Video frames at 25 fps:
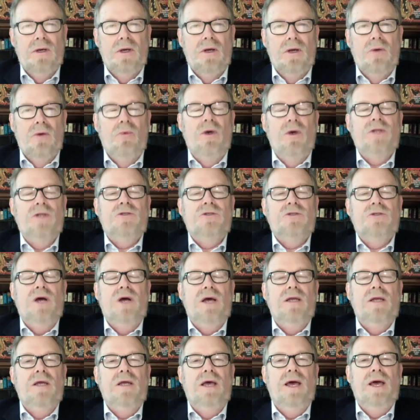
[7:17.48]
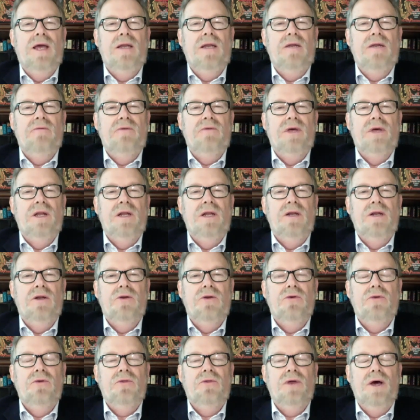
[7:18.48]
what China had invented
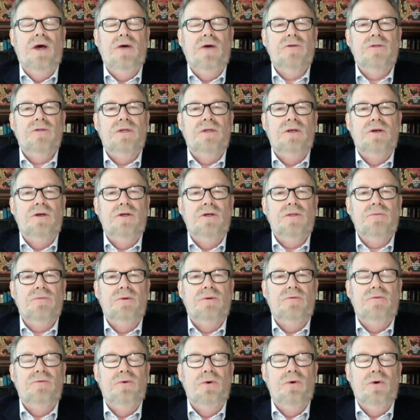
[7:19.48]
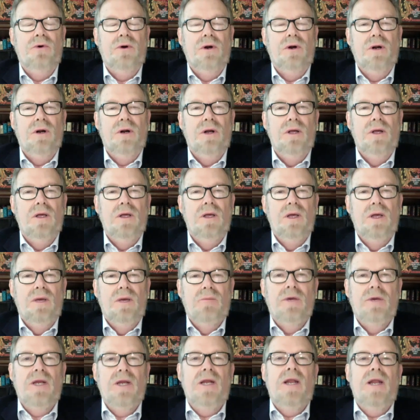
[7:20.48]
2,000 years before.
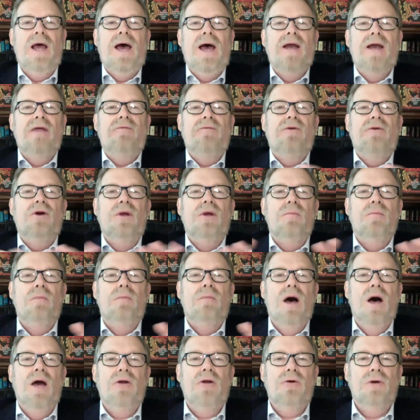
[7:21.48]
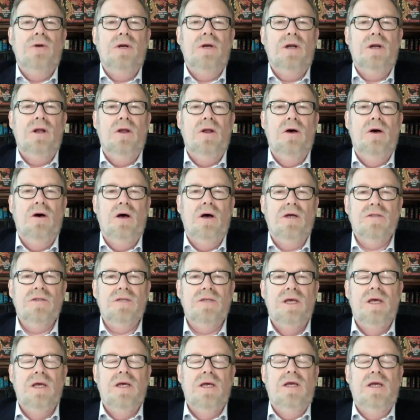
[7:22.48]
But it had a very modern gloss.
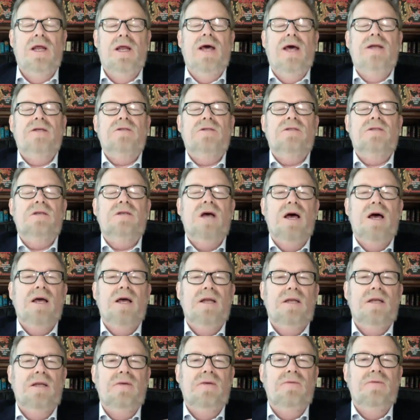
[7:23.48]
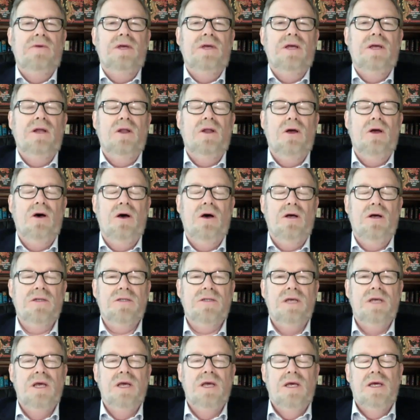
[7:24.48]
It had a scientific gloss.
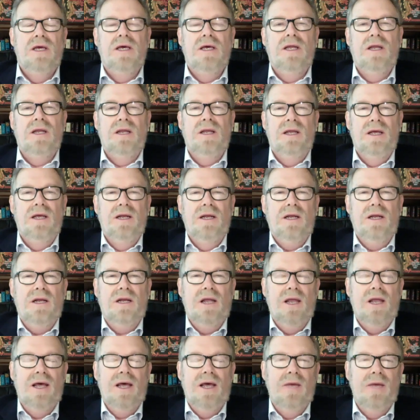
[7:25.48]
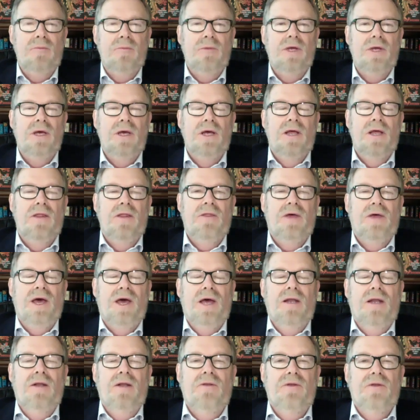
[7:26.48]
It claimed
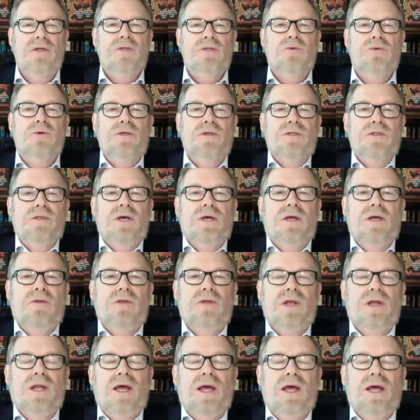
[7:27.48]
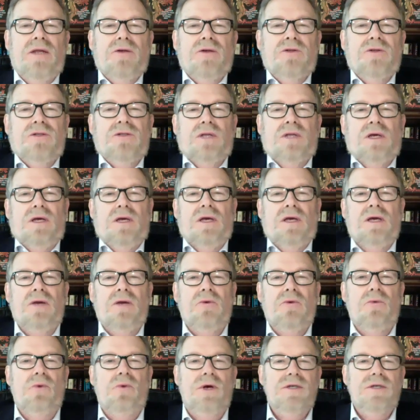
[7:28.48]
that this was the latest
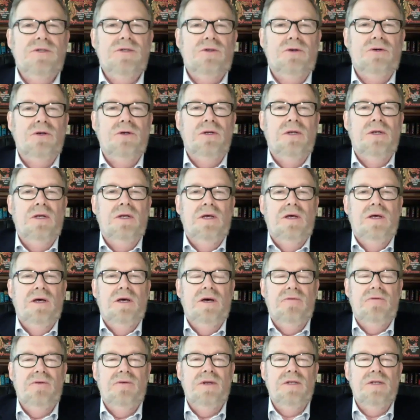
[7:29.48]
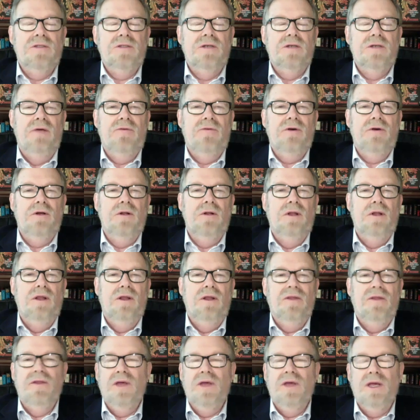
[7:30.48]
in Western philosophical
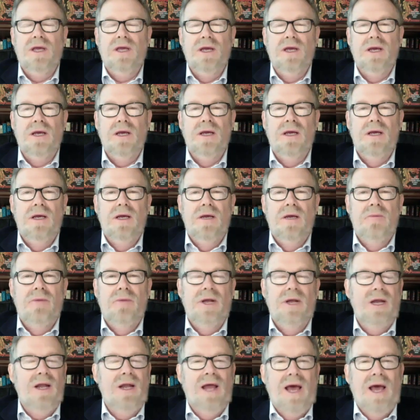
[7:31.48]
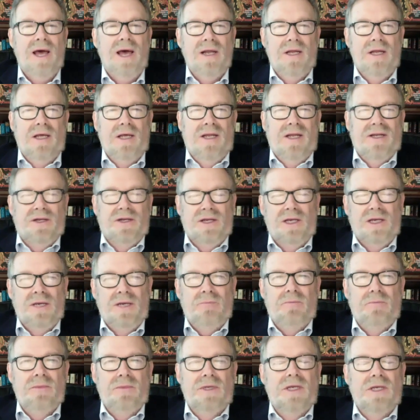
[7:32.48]
thinking, but it had
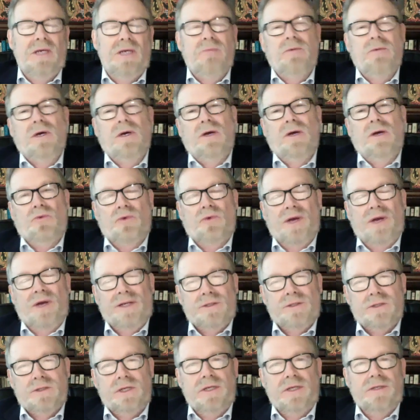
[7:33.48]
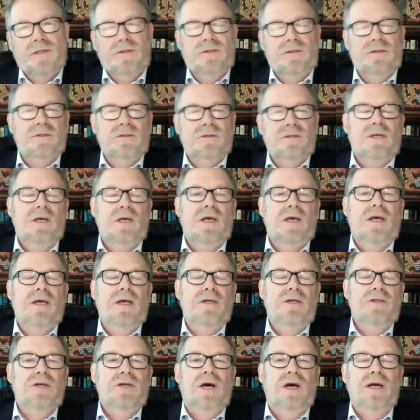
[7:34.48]
deep, deep resonances in
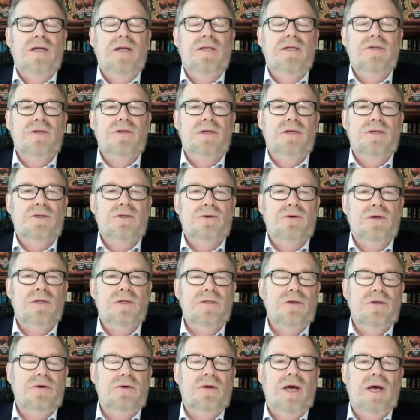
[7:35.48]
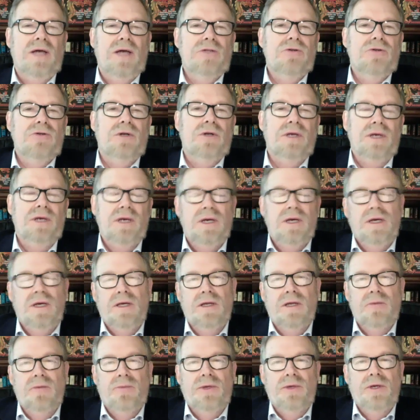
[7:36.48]
Chinese history. And so naturally, it
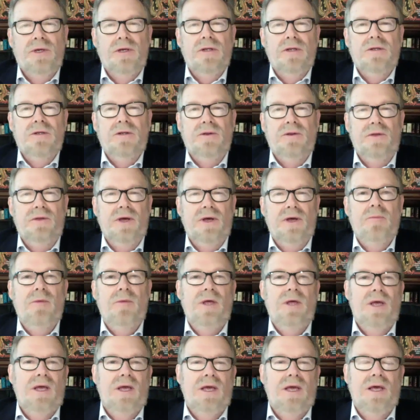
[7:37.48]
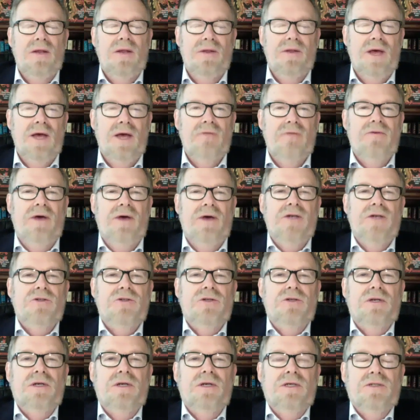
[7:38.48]
appealed to them in that
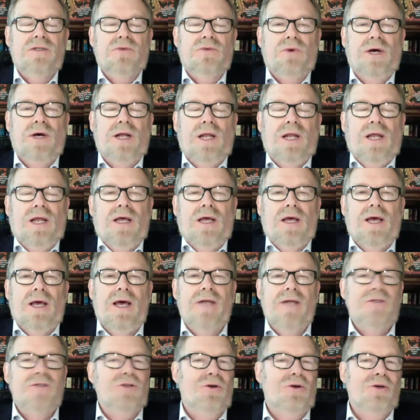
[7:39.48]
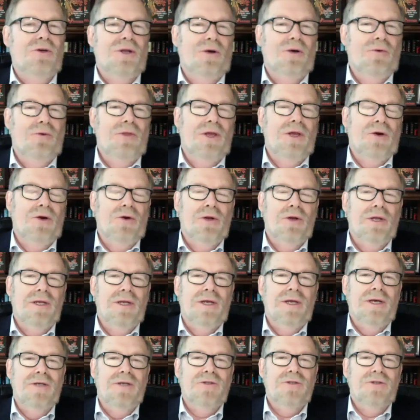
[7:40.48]
fashion as well. And so, in the early
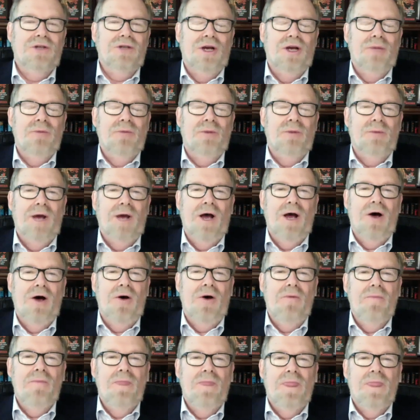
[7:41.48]
days, Chairman Mao,